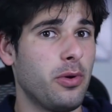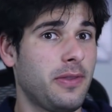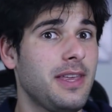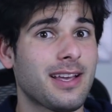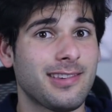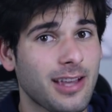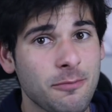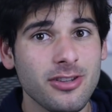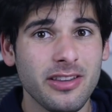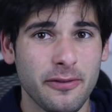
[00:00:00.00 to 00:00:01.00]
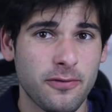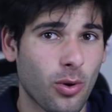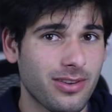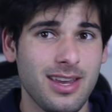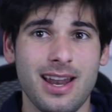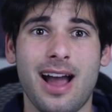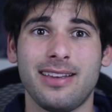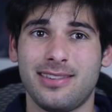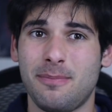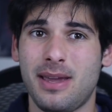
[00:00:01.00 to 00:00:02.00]
with the exception of the 14
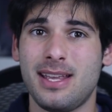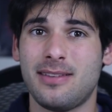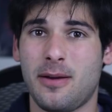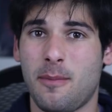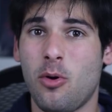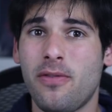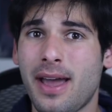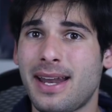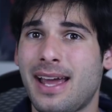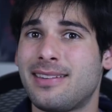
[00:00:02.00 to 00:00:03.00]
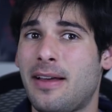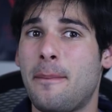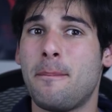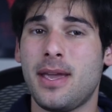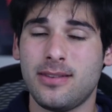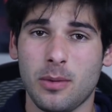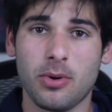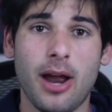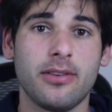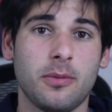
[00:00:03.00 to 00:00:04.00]
eyes debate, Mullvad has amazing
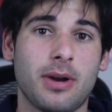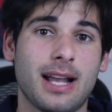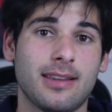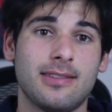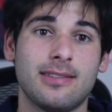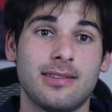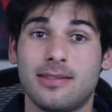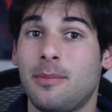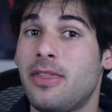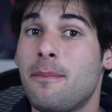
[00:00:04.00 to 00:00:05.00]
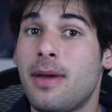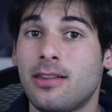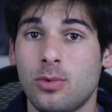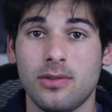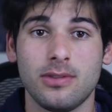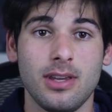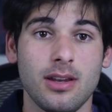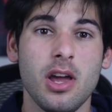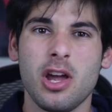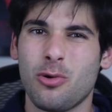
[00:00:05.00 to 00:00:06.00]
privacy practices, some of the best we've
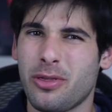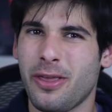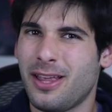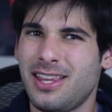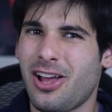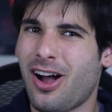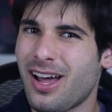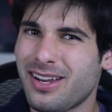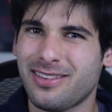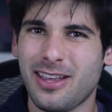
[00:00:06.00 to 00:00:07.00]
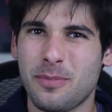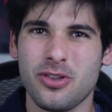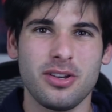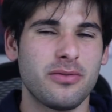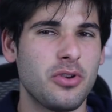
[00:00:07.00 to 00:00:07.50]
seen, with the odd exception of